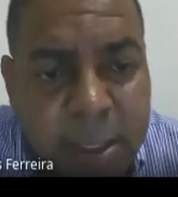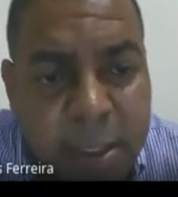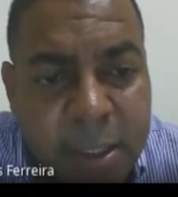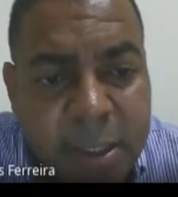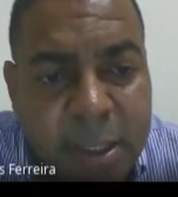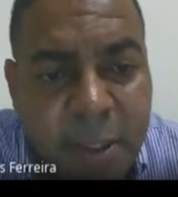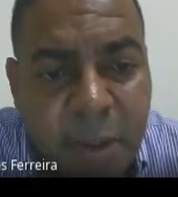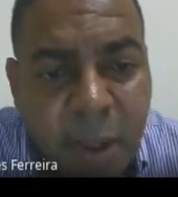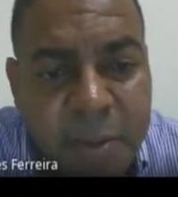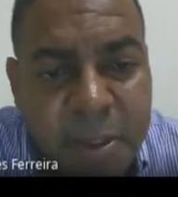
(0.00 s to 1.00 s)
Is
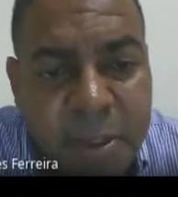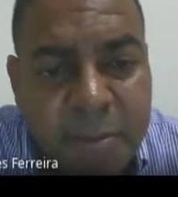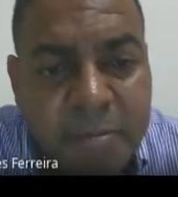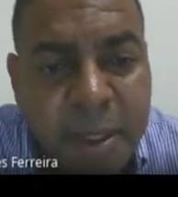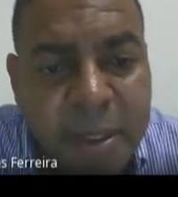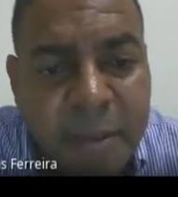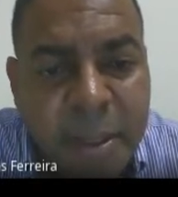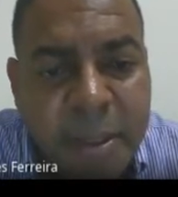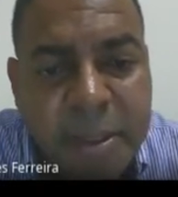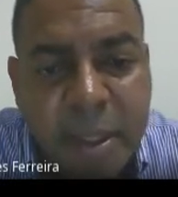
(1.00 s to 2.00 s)
economics
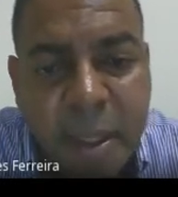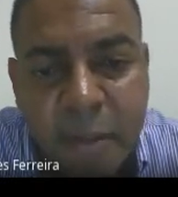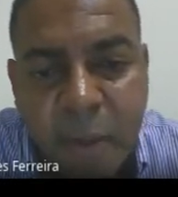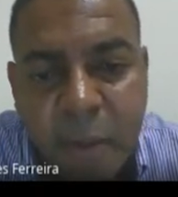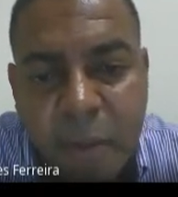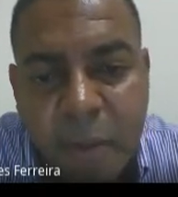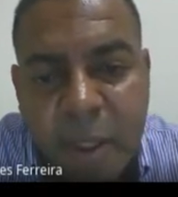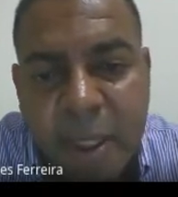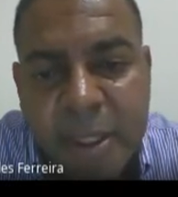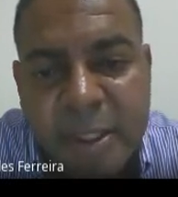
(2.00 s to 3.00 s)
mathematizable
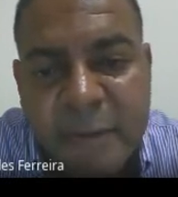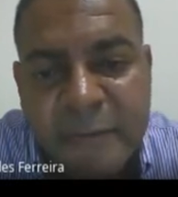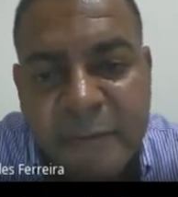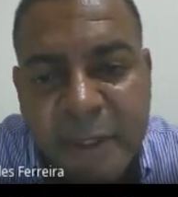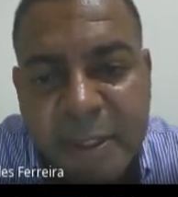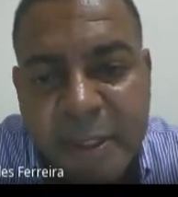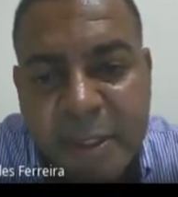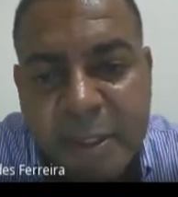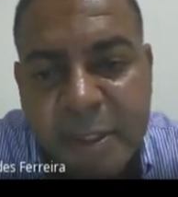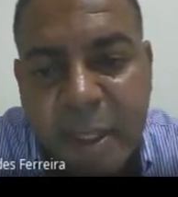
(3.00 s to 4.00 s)
as
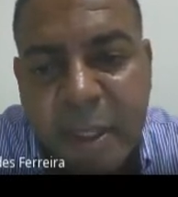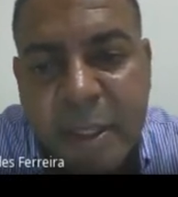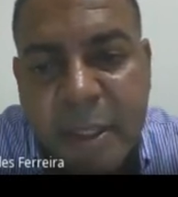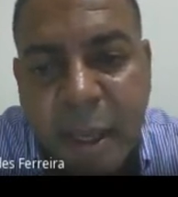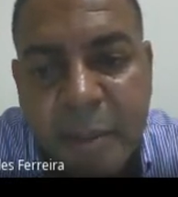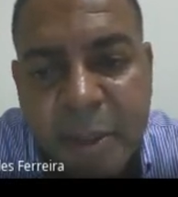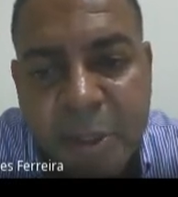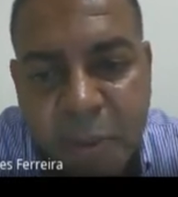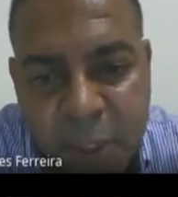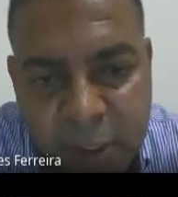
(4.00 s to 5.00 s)
physics and
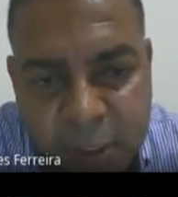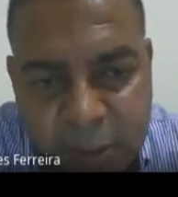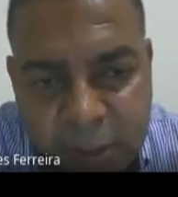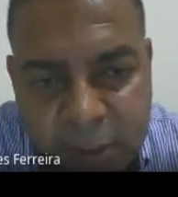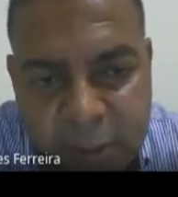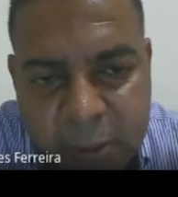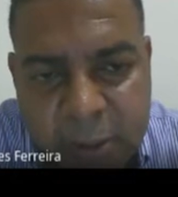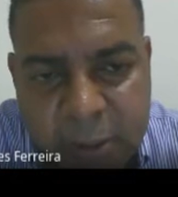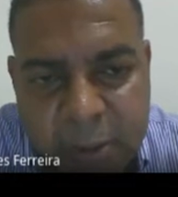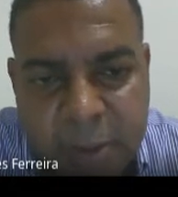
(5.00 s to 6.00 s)
chemistry?
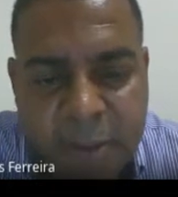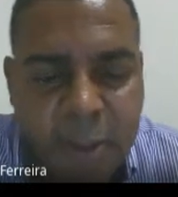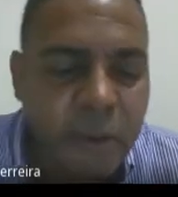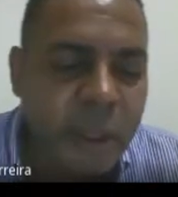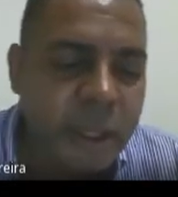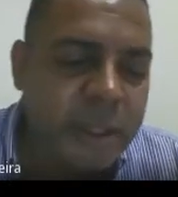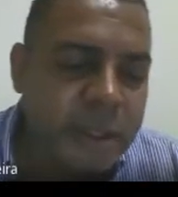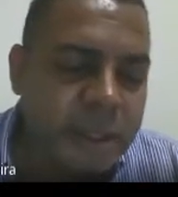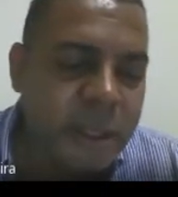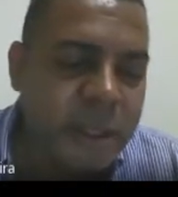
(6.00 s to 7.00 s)
So
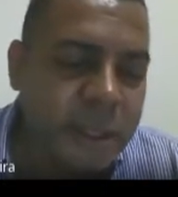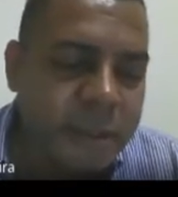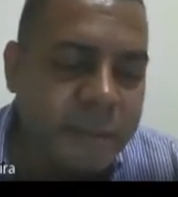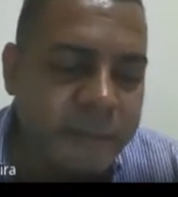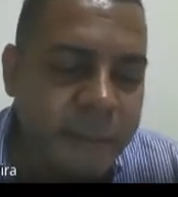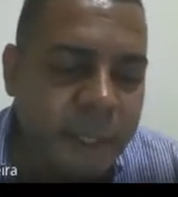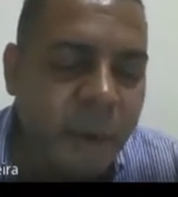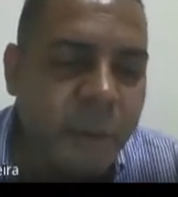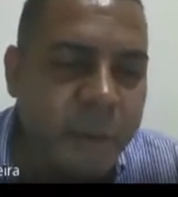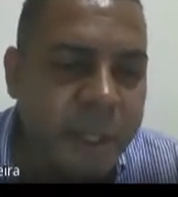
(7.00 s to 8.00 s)
I
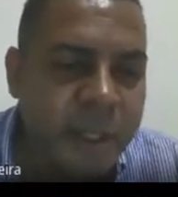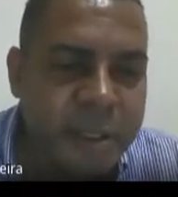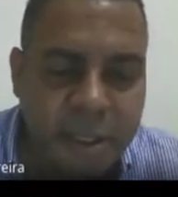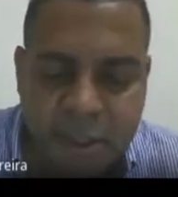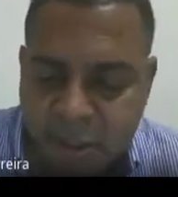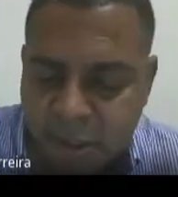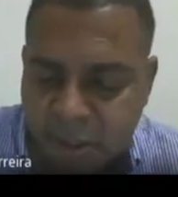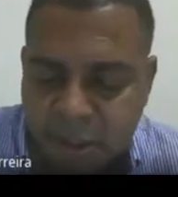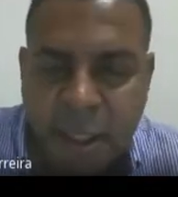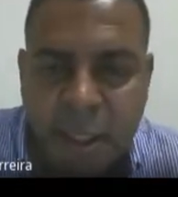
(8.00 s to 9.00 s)
hope we can discuss
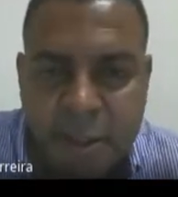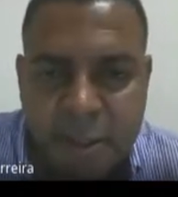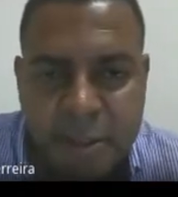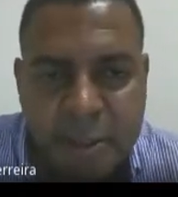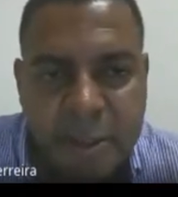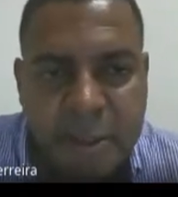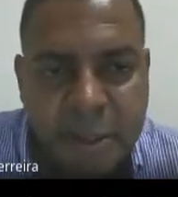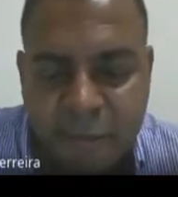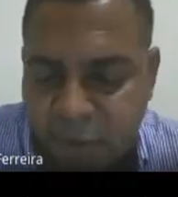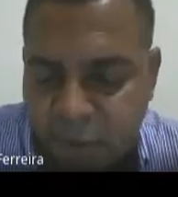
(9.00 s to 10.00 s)
this in the end,
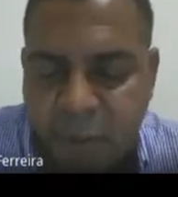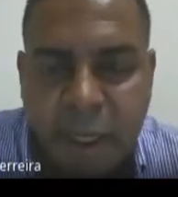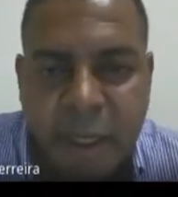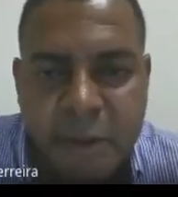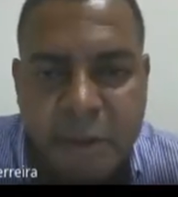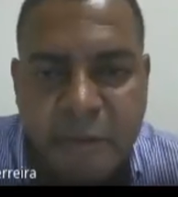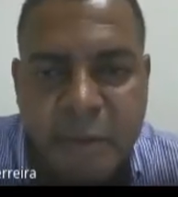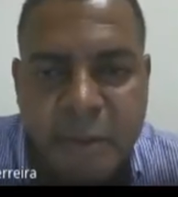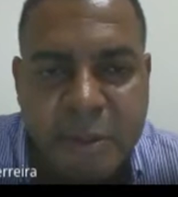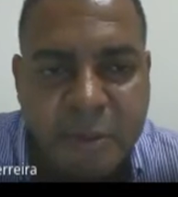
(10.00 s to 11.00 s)
give some answer
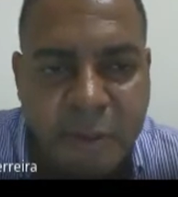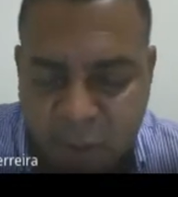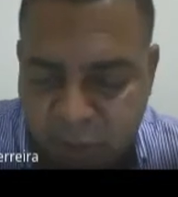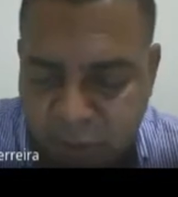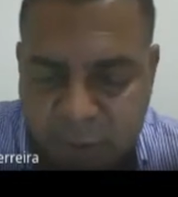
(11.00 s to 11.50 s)
for this question.